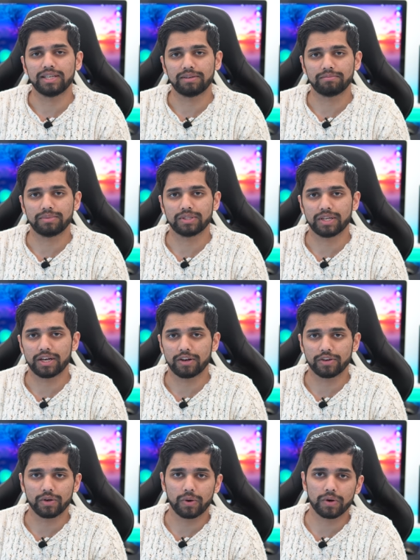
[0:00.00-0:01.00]
10%
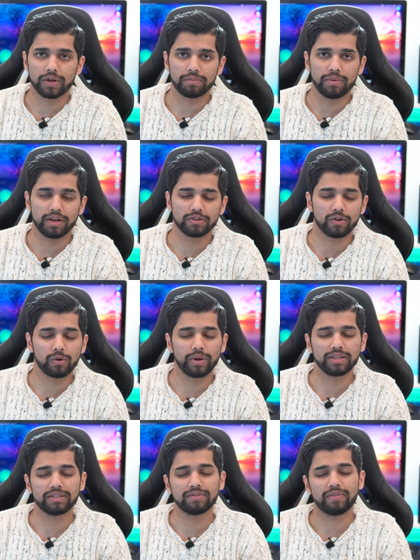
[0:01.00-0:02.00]
on your order. But as
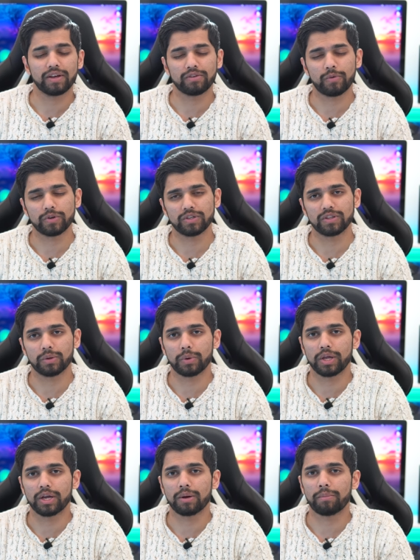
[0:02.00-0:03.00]
always, thank you for watching the
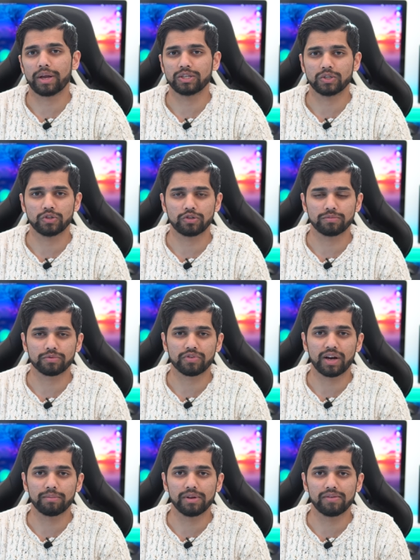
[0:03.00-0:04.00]
video. Make sure you
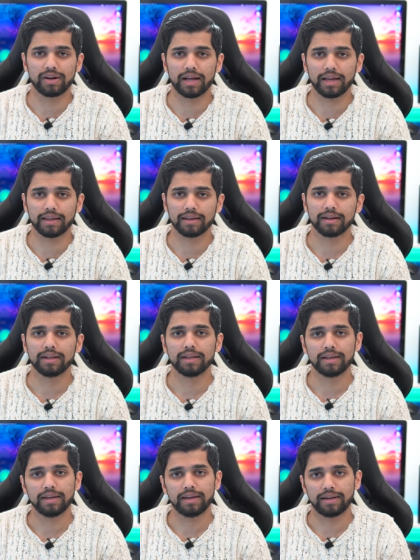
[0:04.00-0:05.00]
subscribe, leave a like,
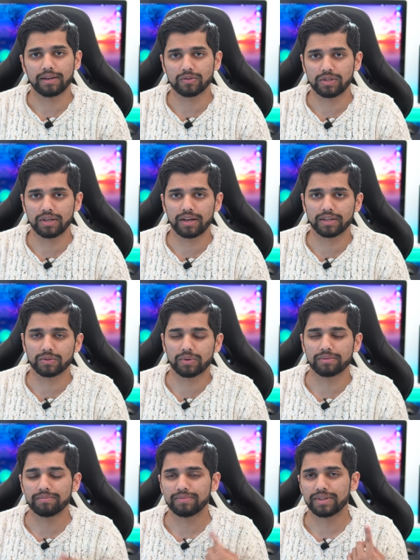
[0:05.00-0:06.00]
and I'll see you next
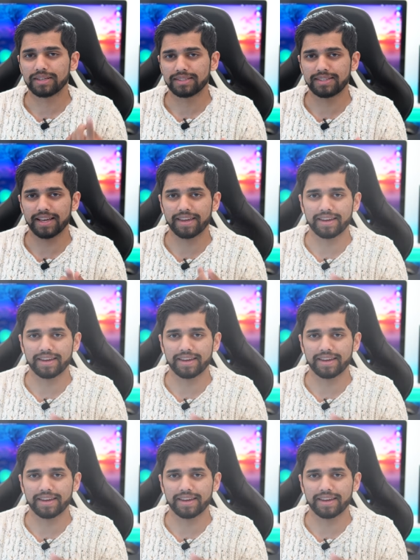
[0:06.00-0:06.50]
one. Take